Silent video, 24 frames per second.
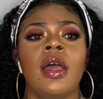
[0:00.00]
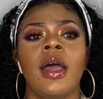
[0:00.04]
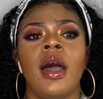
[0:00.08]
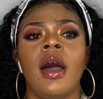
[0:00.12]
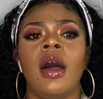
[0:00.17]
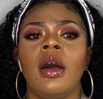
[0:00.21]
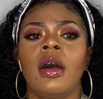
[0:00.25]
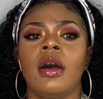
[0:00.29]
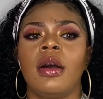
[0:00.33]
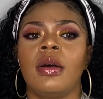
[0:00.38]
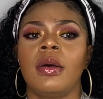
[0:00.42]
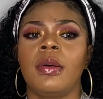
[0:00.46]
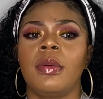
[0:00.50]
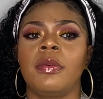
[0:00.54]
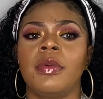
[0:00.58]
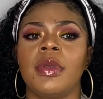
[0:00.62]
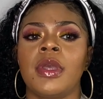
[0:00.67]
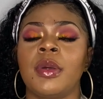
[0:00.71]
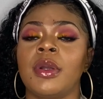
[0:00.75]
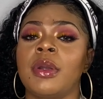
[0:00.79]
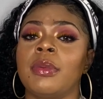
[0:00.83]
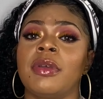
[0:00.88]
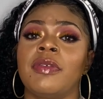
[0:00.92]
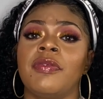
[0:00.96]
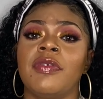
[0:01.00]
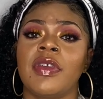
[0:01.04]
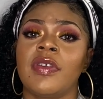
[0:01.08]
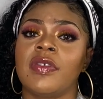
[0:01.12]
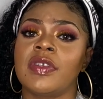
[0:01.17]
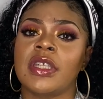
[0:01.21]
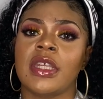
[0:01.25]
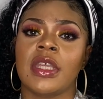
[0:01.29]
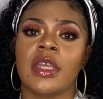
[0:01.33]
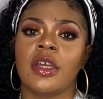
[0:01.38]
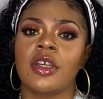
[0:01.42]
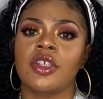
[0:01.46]
It would have been
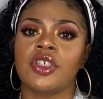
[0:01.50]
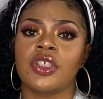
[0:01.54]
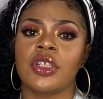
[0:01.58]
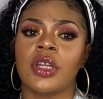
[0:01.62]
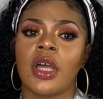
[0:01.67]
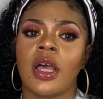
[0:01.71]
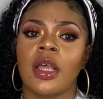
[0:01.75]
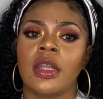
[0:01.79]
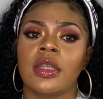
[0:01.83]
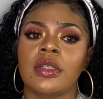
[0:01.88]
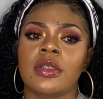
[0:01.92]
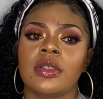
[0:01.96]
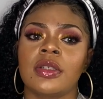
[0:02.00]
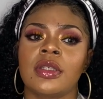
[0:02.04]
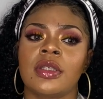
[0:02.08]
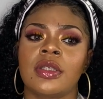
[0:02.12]
$1,500.